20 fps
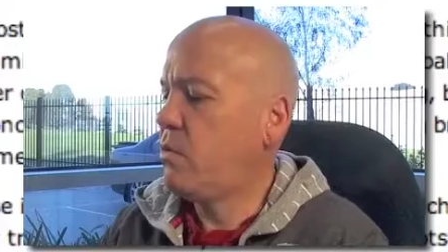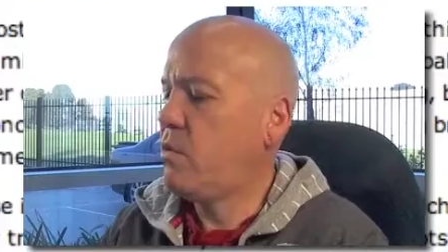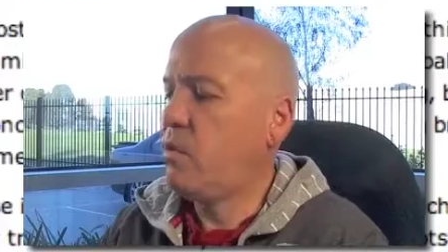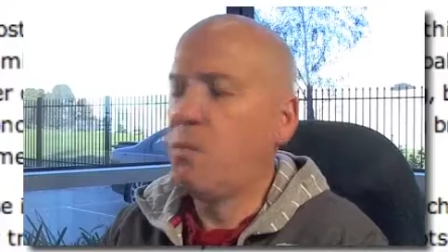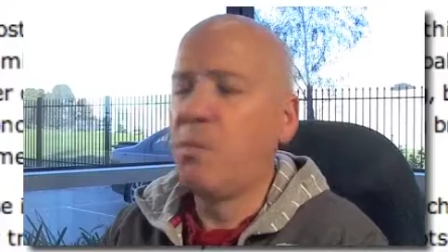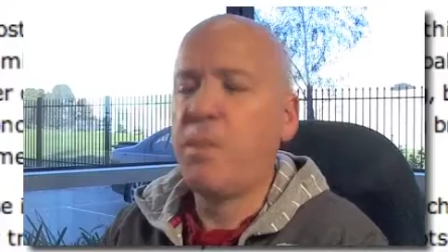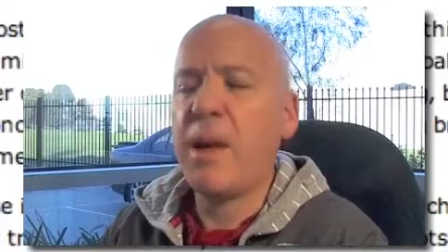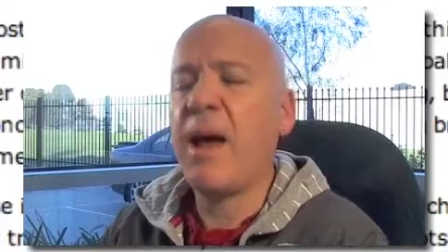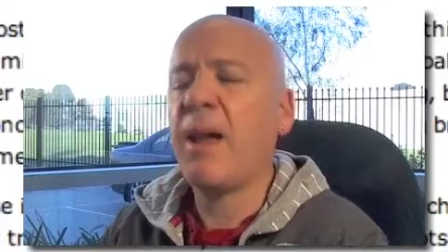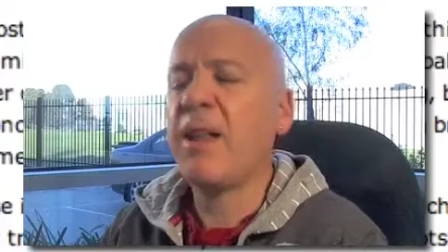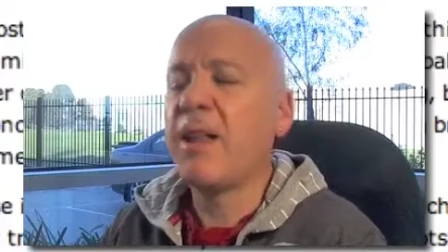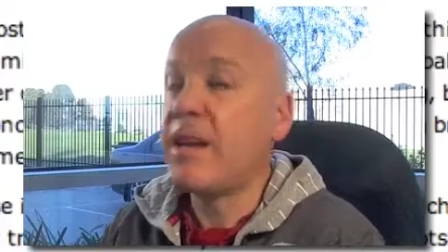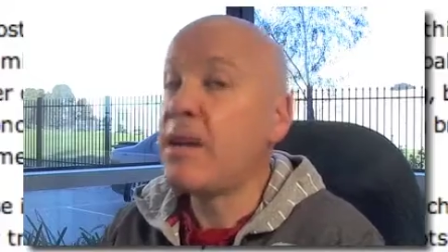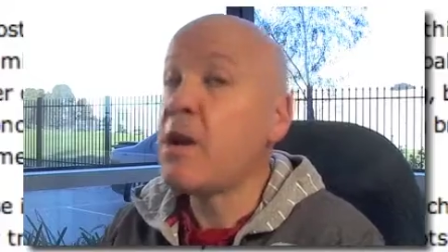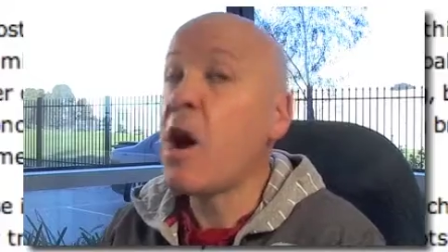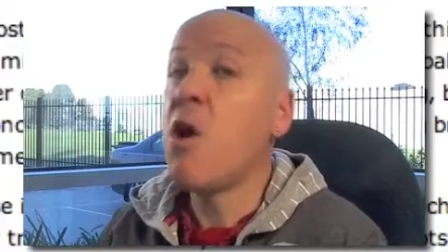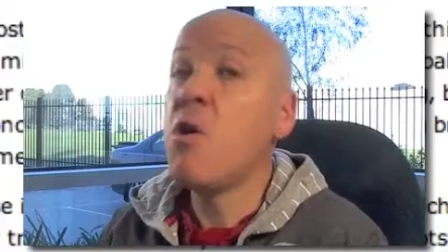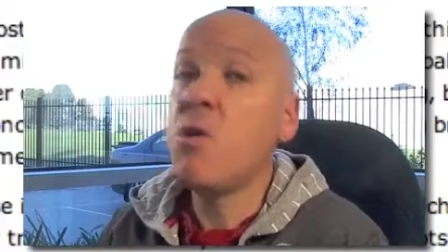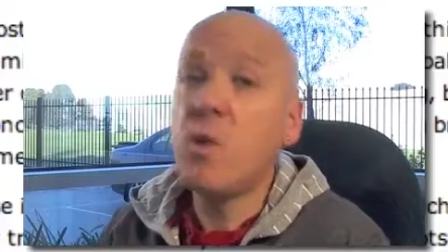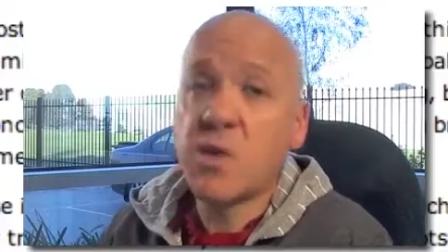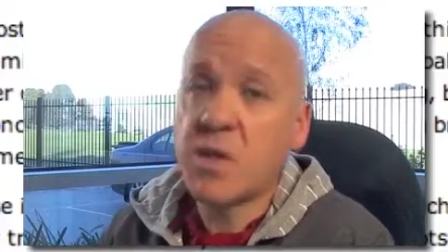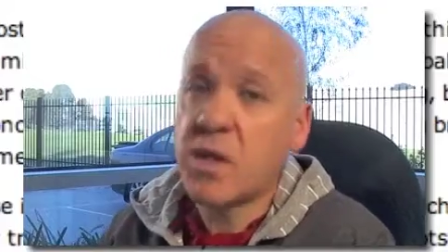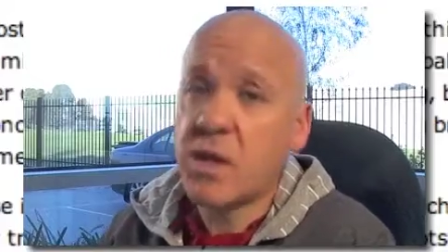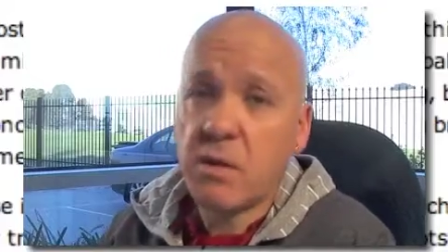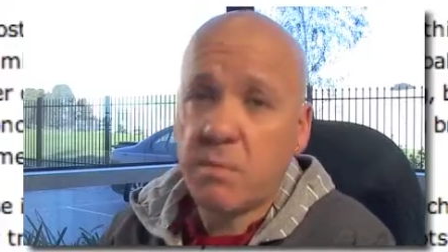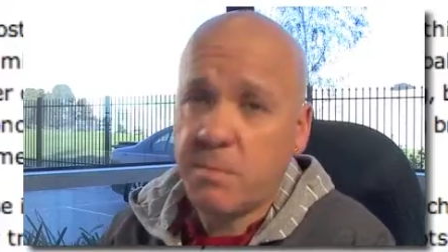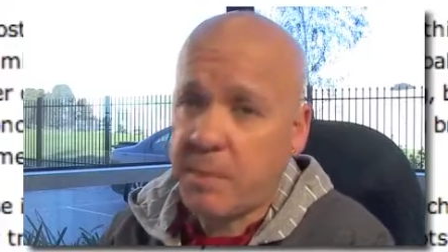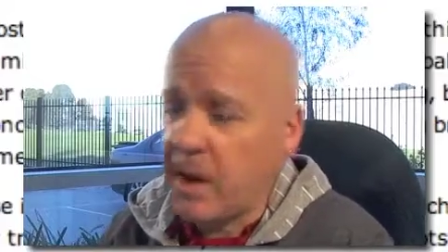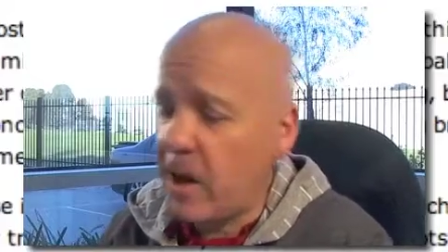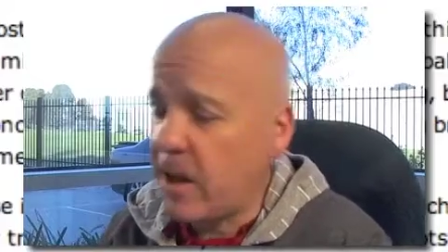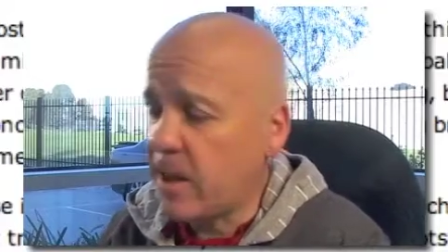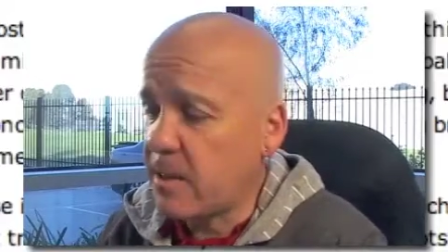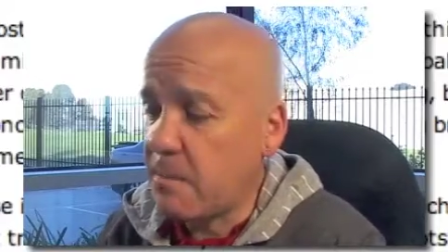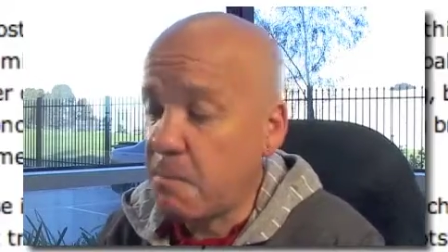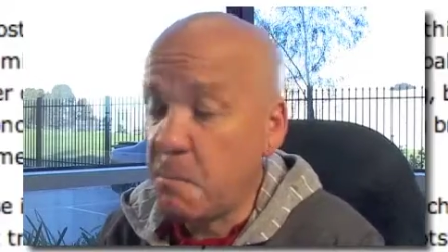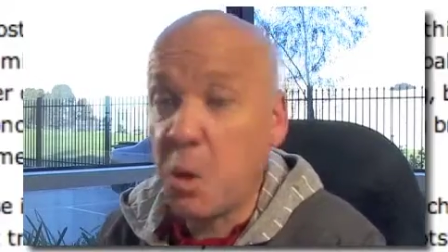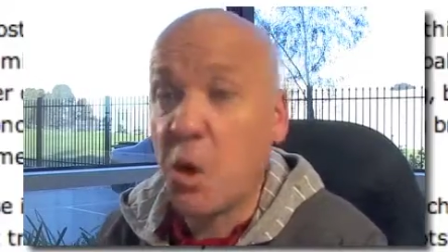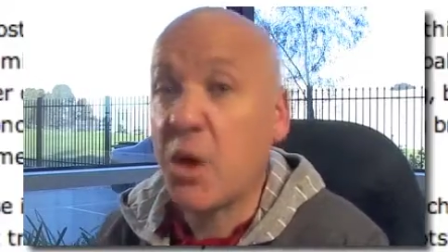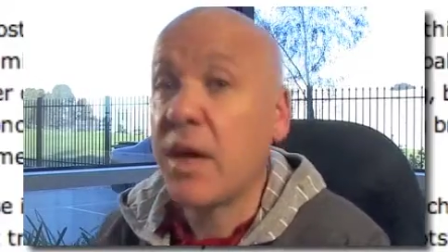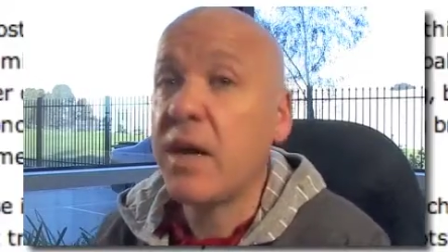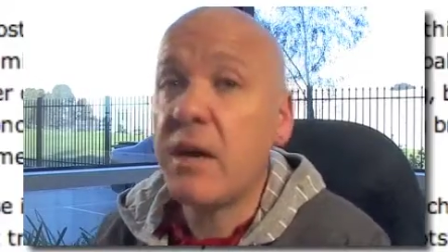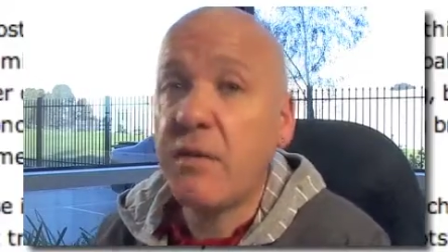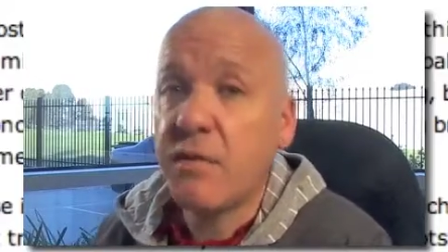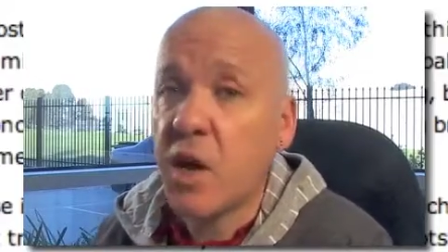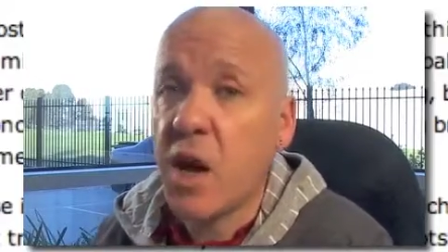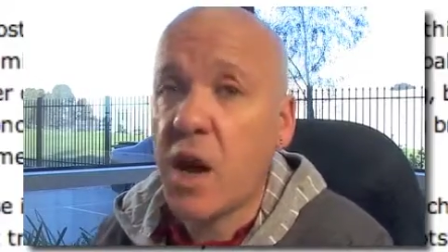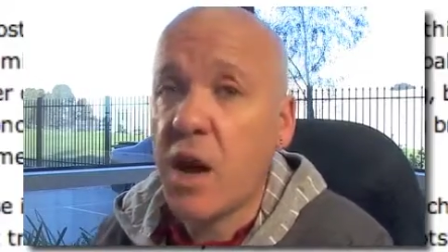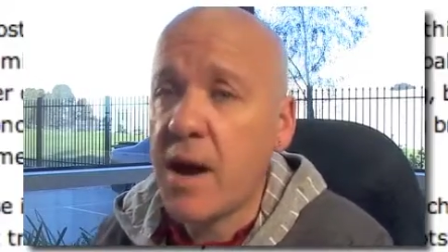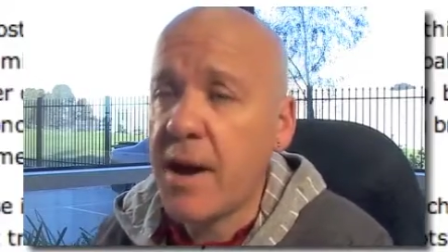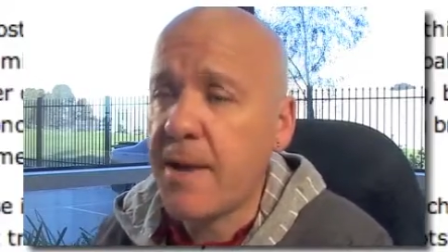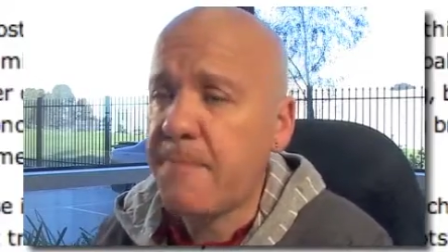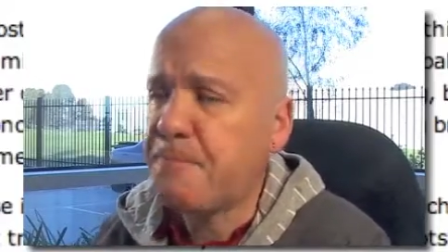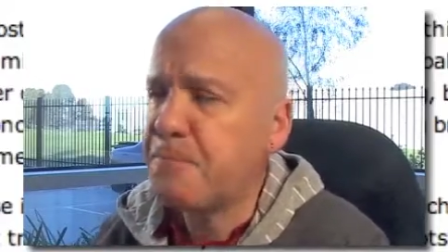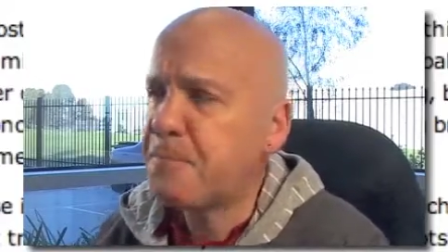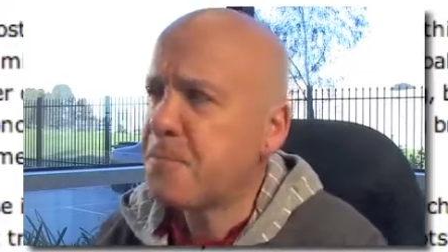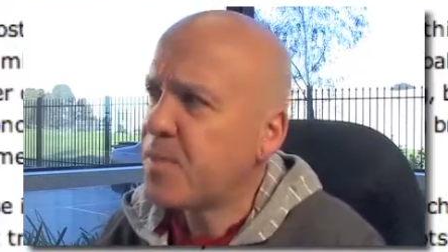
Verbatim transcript: you'll barely notice it. It'll be like the blink of an eye.